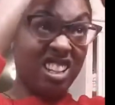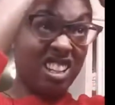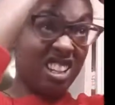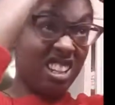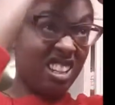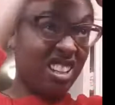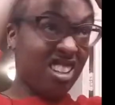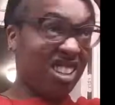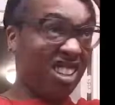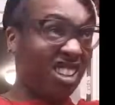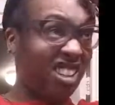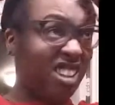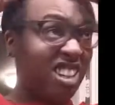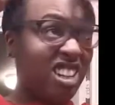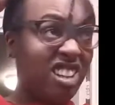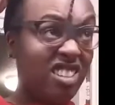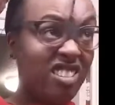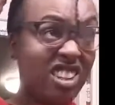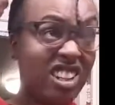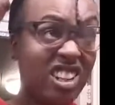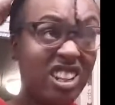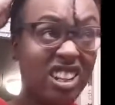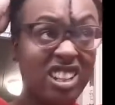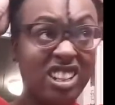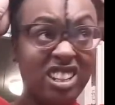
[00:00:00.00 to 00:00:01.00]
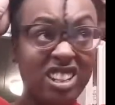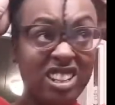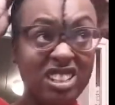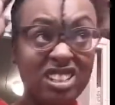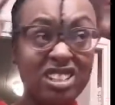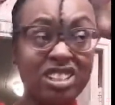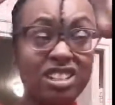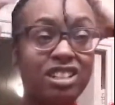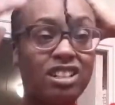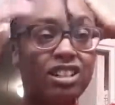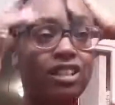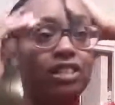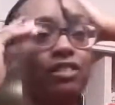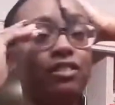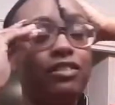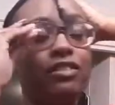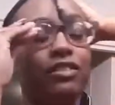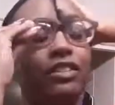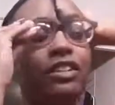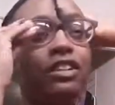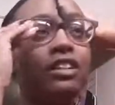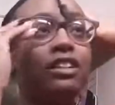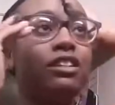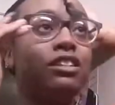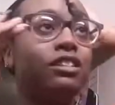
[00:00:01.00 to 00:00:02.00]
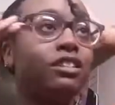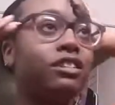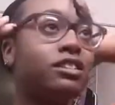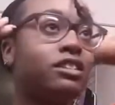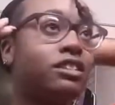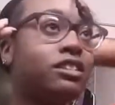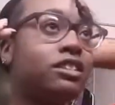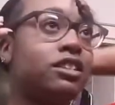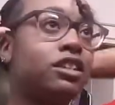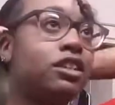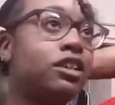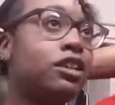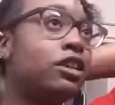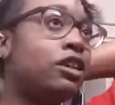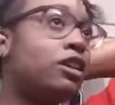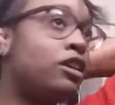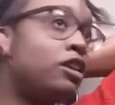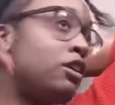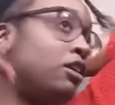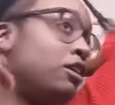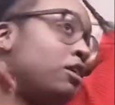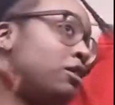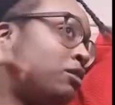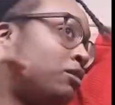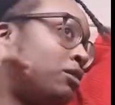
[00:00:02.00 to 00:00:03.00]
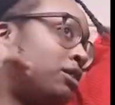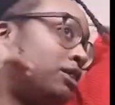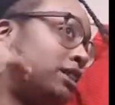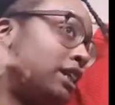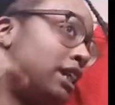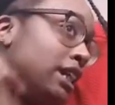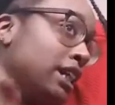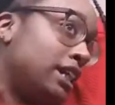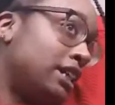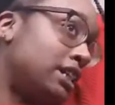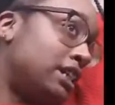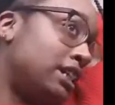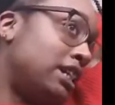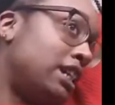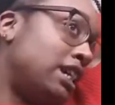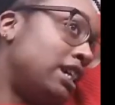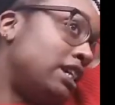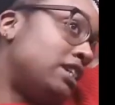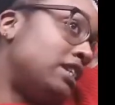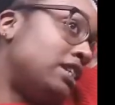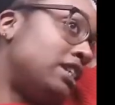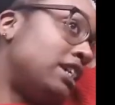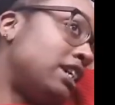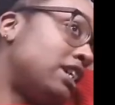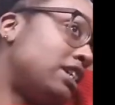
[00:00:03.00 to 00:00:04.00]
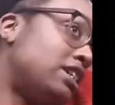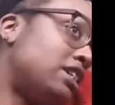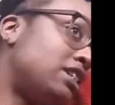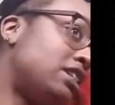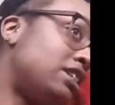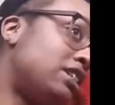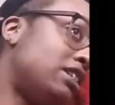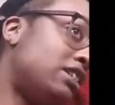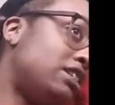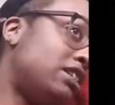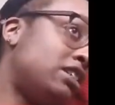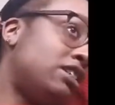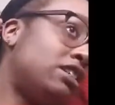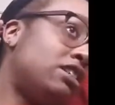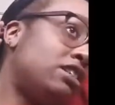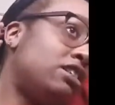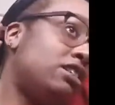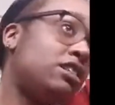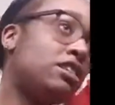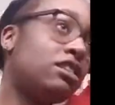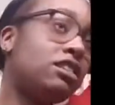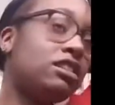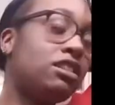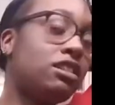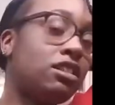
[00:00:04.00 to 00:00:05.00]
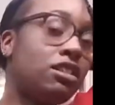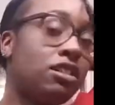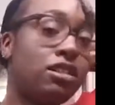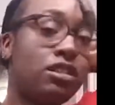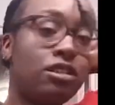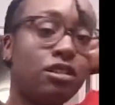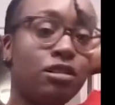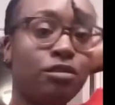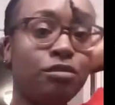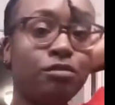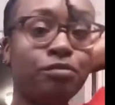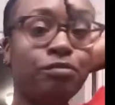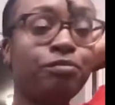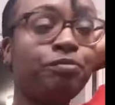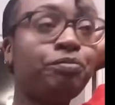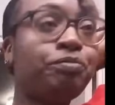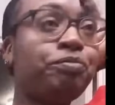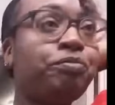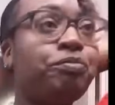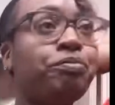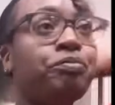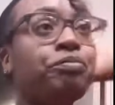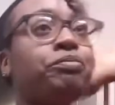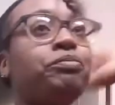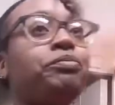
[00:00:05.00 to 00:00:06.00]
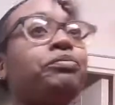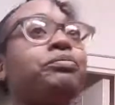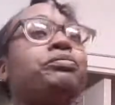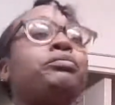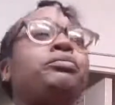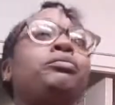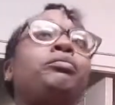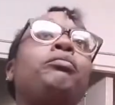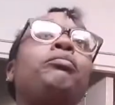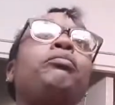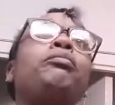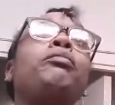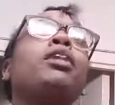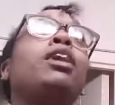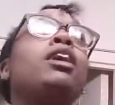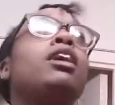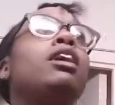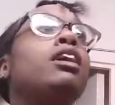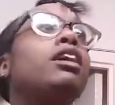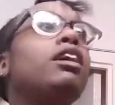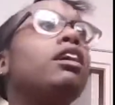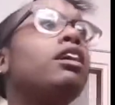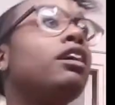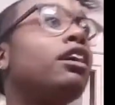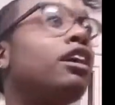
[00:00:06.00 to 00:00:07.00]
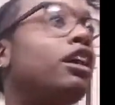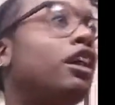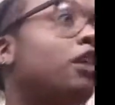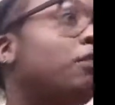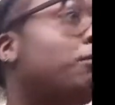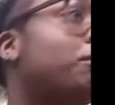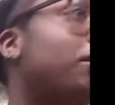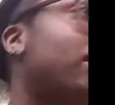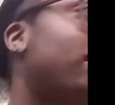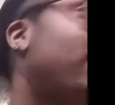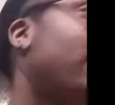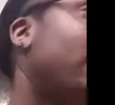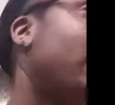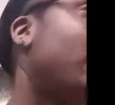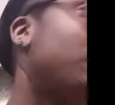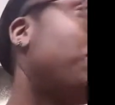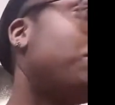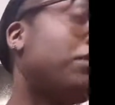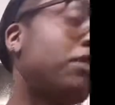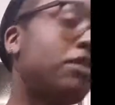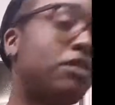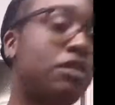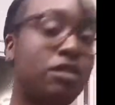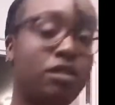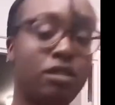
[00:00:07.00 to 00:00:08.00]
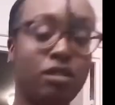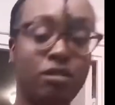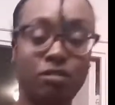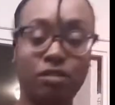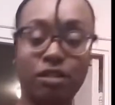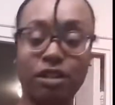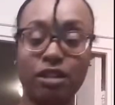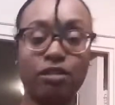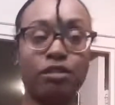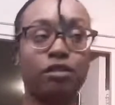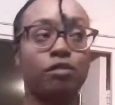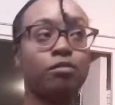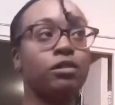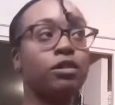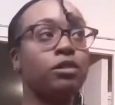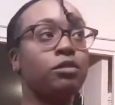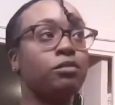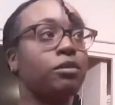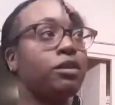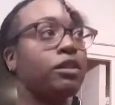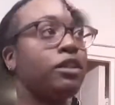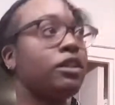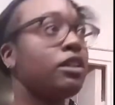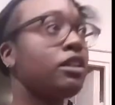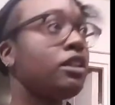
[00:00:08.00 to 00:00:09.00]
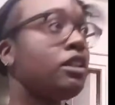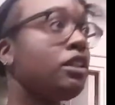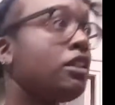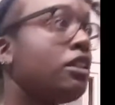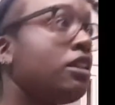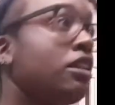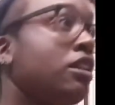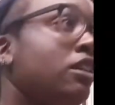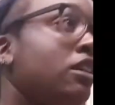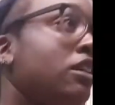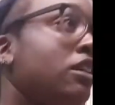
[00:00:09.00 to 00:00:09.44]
And all of that right here is gonna get fixed once I get to that section to cut my cap and sew down the middle part.